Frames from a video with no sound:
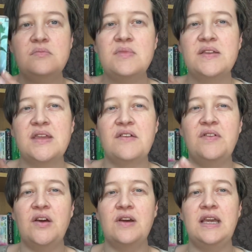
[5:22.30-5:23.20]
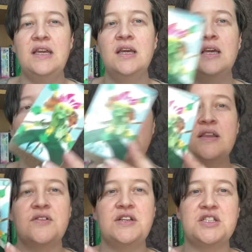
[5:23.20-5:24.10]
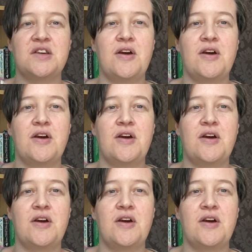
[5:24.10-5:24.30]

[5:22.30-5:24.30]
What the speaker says: they're each their